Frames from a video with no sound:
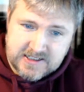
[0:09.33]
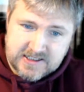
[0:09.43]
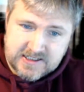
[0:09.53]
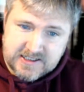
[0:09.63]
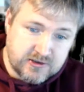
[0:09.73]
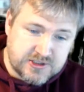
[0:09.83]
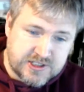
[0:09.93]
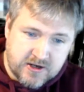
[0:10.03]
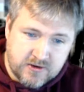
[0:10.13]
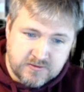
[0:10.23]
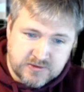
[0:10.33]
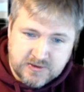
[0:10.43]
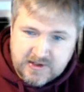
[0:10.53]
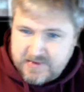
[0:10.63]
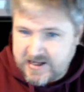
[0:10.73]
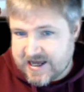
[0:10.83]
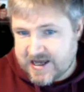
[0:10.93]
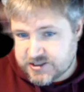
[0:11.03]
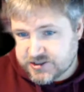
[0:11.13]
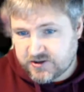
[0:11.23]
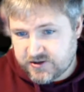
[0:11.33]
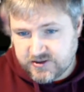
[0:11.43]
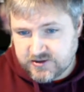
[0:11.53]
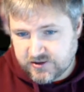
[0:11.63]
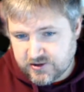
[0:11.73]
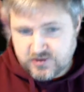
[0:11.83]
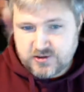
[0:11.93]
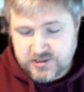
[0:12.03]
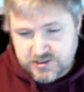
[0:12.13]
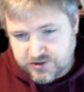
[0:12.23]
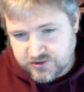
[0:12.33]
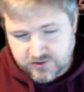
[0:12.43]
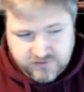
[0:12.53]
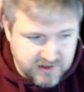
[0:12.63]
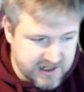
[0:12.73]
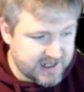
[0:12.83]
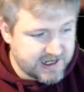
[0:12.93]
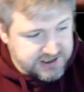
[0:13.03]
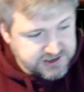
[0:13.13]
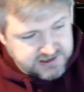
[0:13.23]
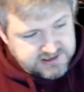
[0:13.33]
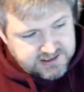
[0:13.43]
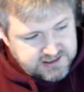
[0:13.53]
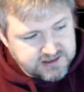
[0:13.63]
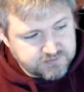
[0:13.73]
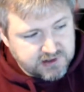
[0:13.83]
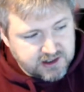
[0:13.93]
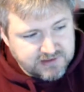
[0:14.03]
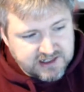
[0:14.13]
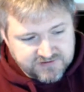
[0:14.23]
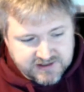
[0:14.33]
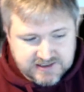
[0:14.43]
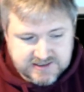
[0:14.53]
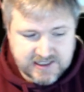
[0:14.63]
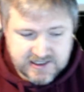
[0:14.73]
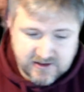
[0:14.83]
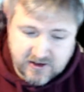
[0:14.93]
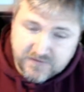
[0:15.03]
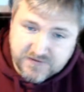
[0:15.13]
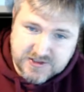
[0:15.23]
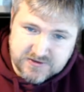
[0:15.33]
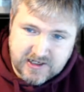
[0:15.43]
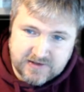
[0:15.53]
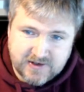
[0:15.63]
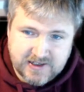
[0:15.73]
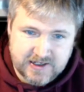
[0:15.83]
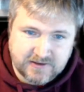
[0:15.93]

You can also tweet me at Jonathan_Wright, as you can see in the bottom left hand side off the screen right now.